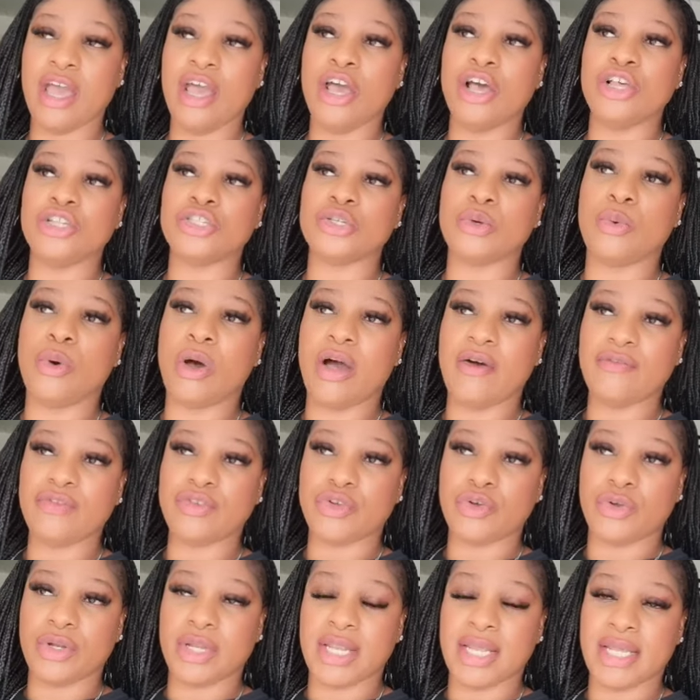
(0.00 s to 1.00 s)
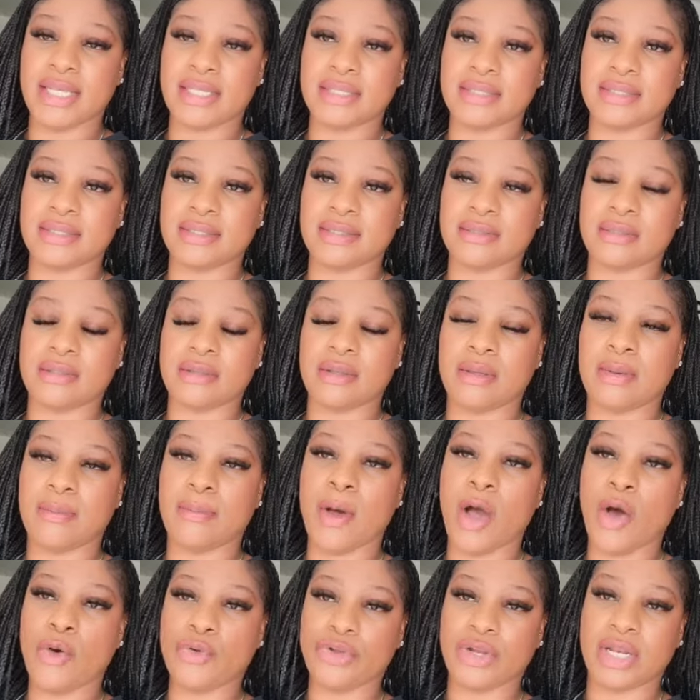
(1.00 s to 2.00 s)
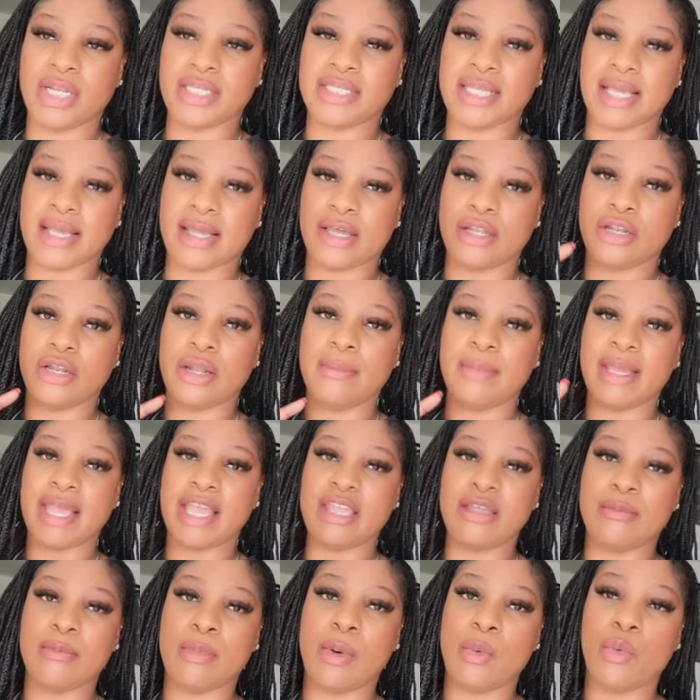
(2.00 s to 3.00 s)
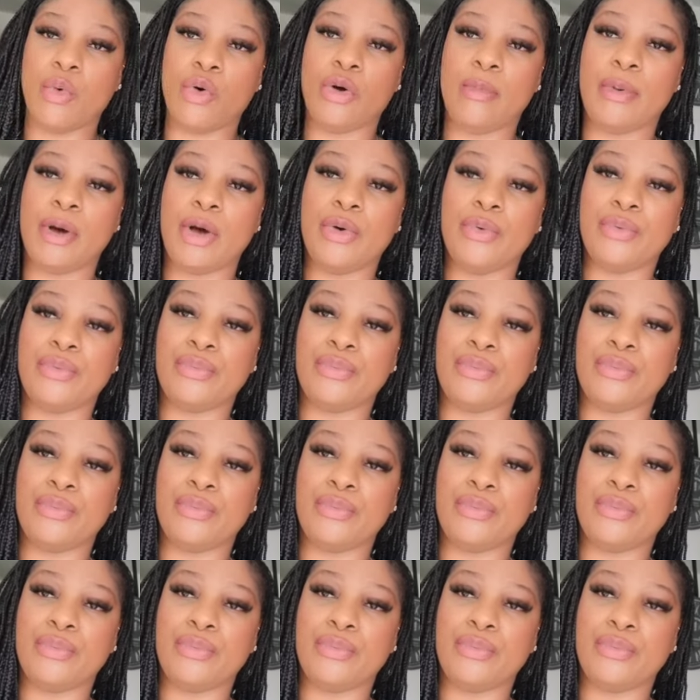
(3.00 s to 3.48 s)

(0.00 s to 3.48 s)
So what I've done is, hold on a second, let me get you my water bottle.